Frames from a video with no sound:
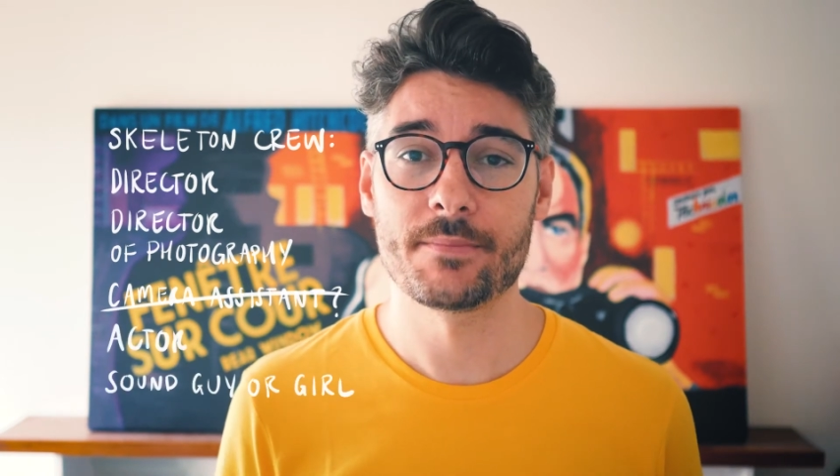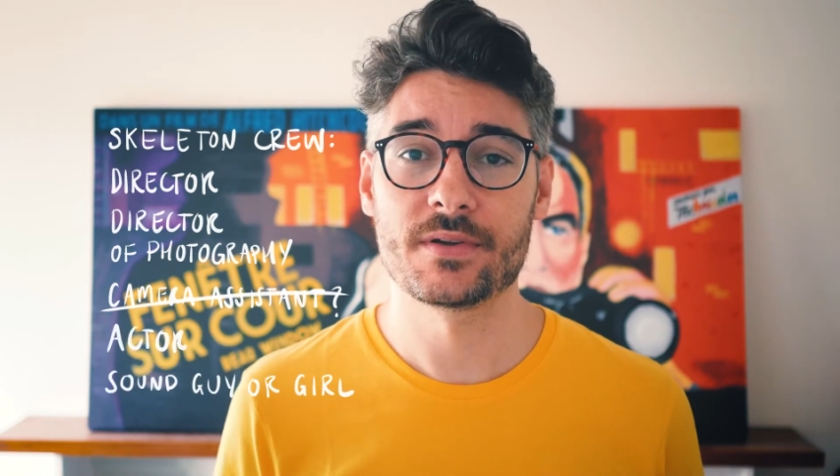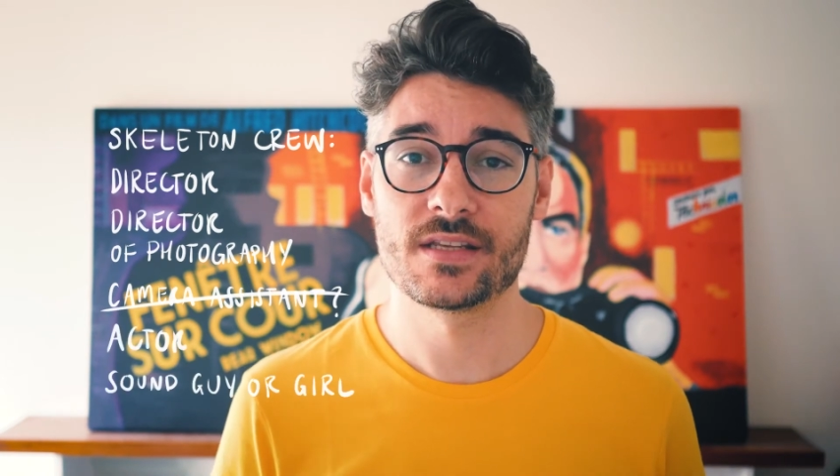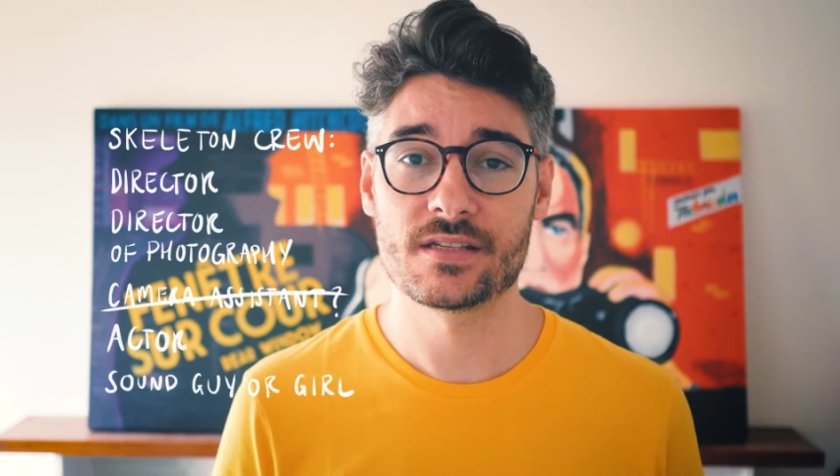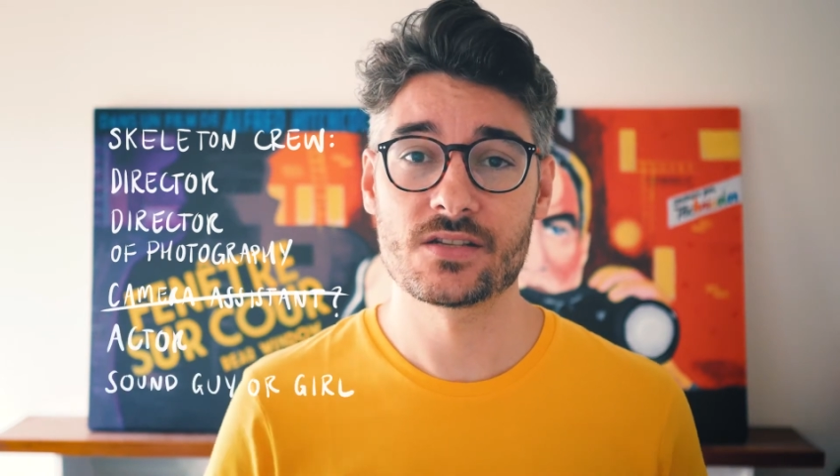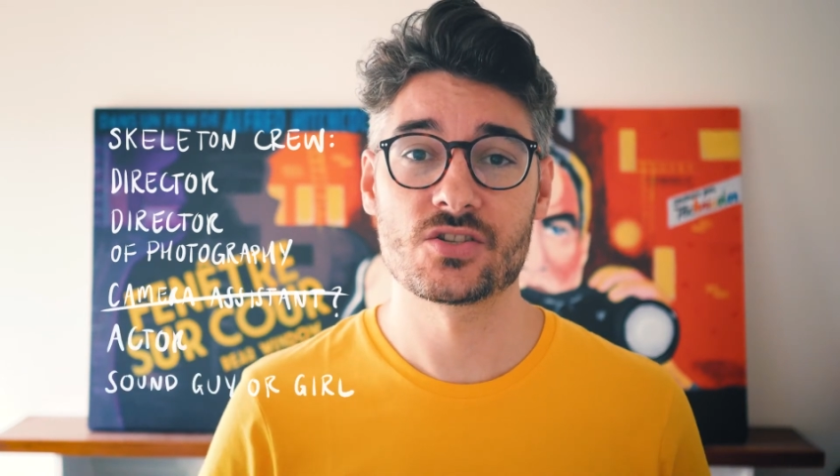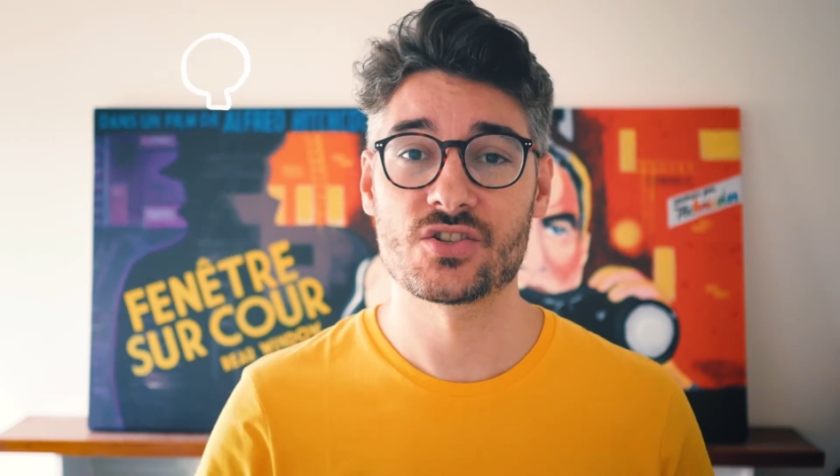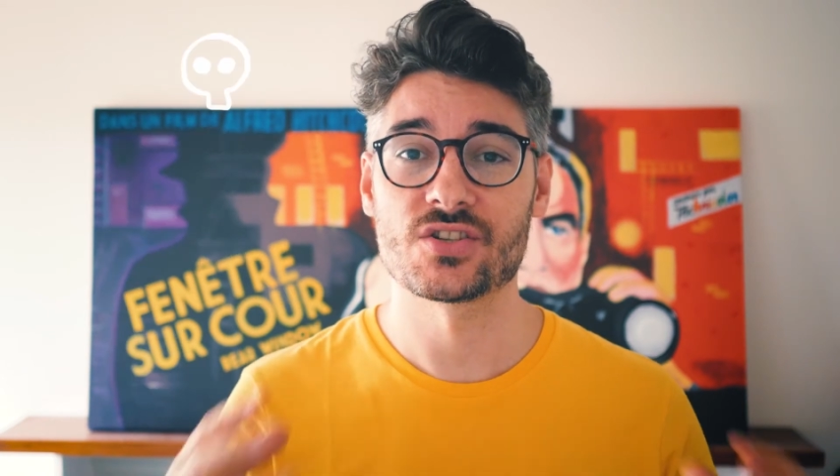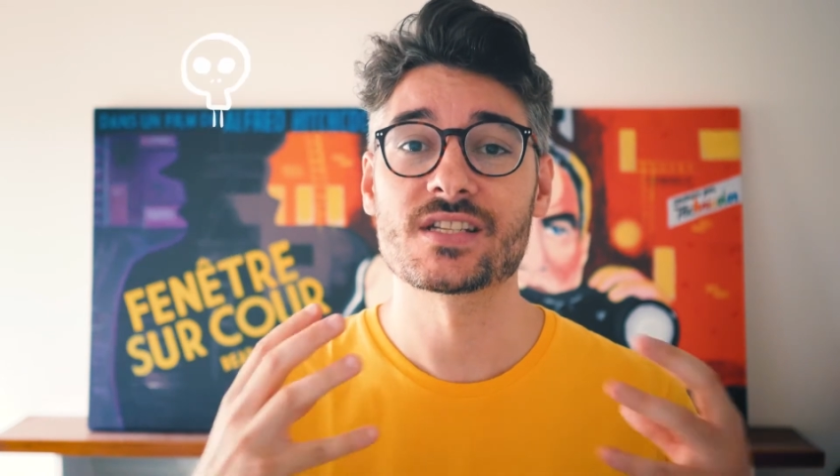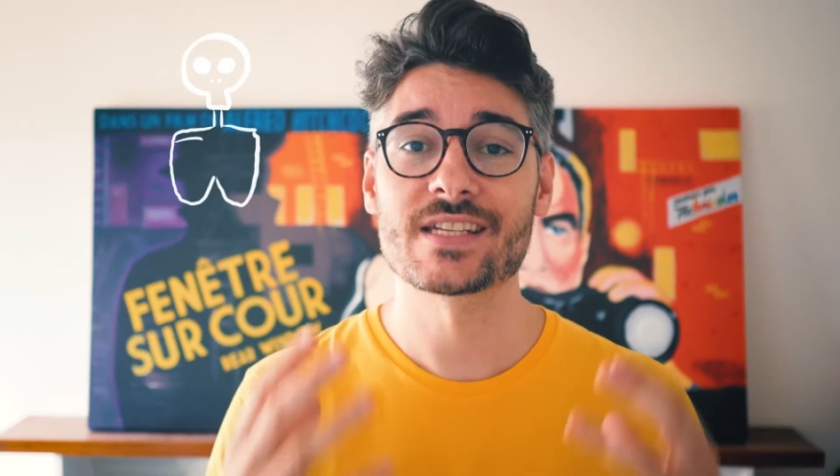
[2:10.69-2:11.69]
but this is just
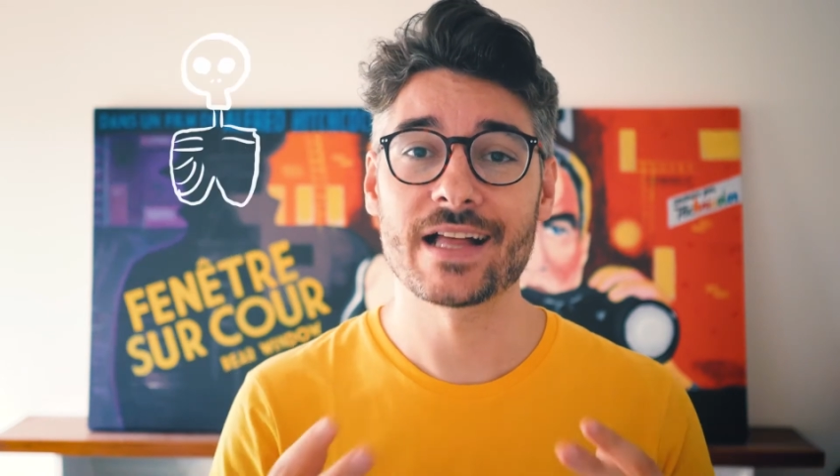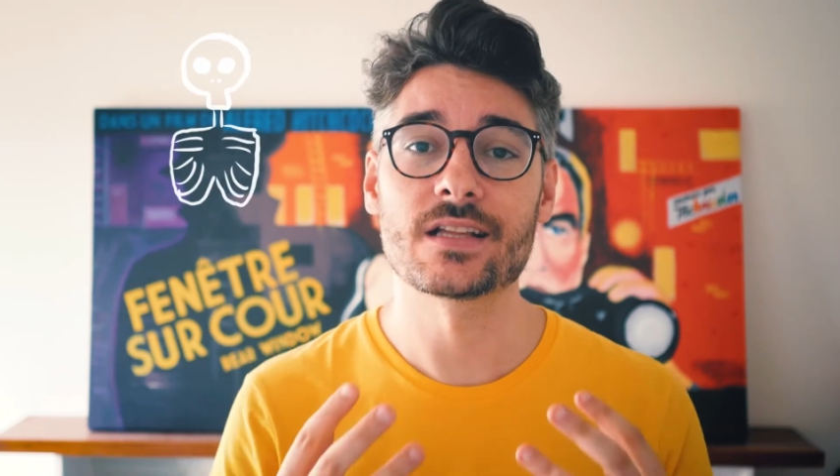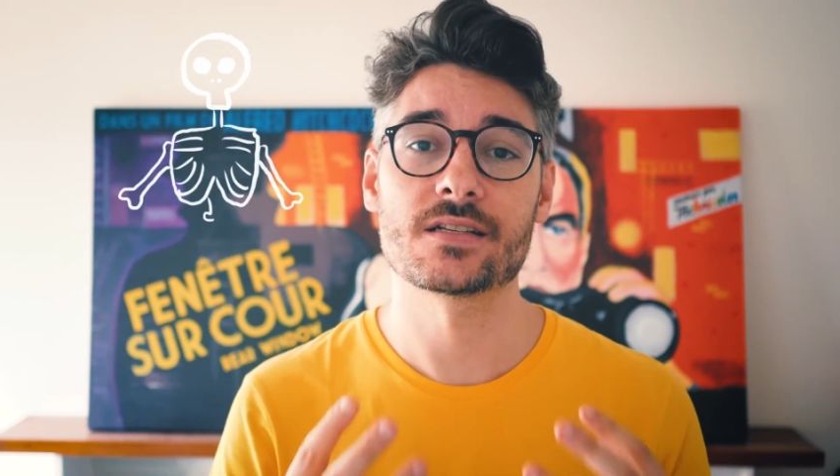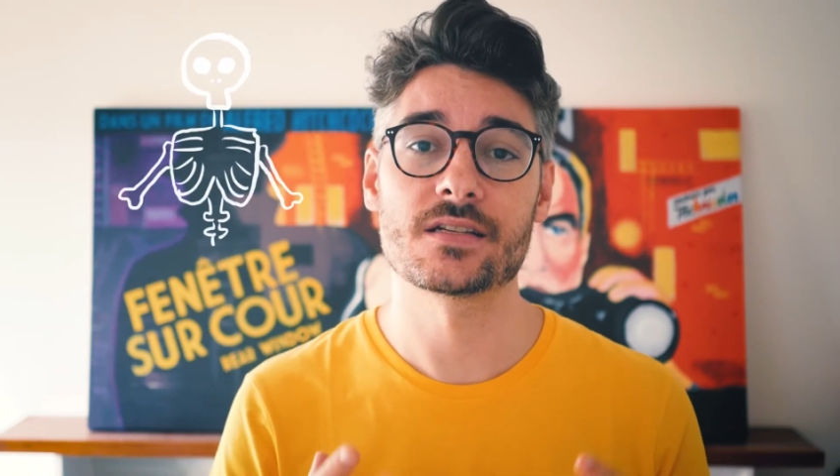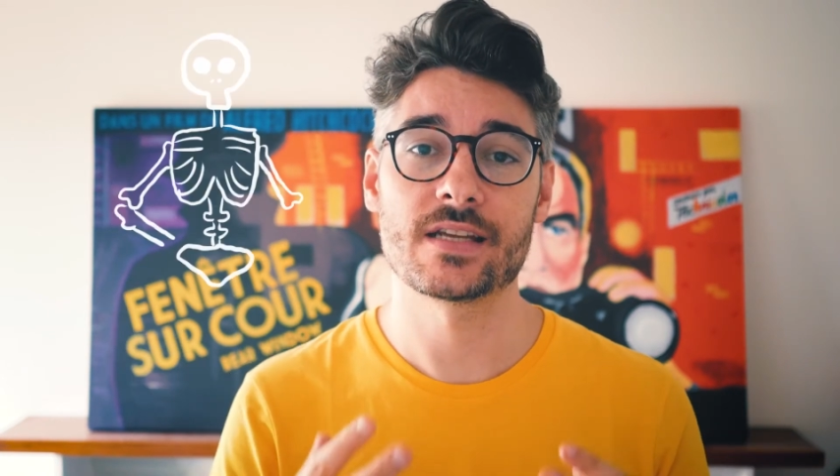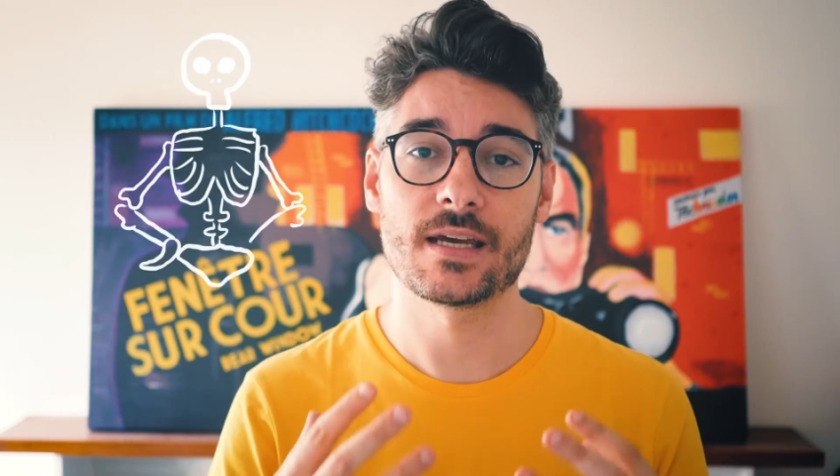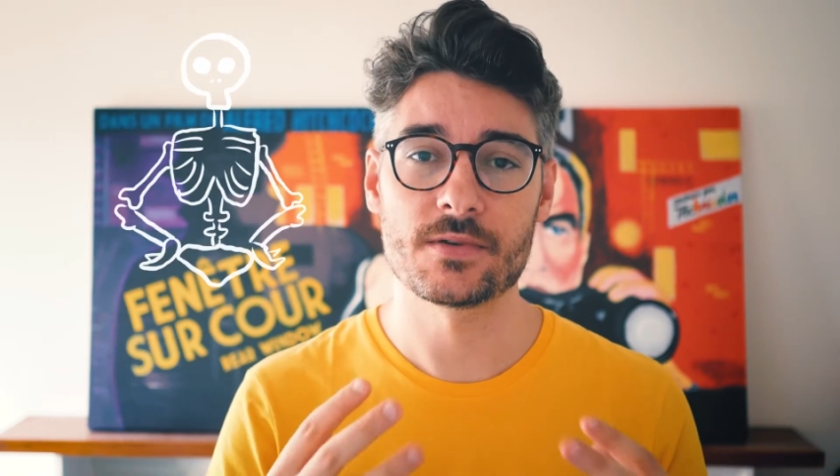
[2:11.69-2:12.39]
your skeleton team.